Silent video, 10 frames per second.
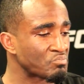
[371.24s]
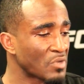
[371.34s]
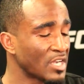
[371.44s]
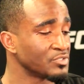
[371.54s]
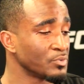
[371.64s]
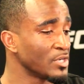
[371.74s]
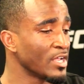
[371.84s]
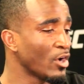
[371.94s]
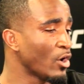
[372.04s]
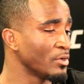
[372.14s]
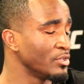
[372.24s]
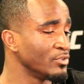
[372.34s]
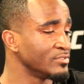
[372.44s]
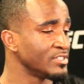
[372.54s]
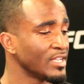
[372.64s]
honestly, we're not in the
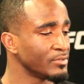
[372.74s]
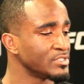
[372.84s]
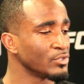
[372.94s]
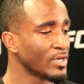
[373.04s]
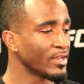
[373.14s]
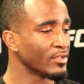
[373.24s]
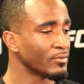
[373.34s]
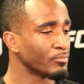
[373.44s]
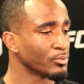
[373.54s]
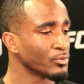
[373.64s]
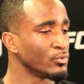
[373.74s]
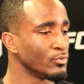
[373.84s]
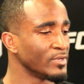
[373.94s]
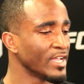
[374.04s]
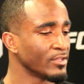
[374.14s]
UFC yet. We still gotta
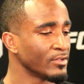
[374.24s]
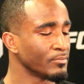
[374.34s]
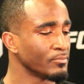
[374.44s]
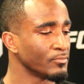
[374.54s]
prove, we gotta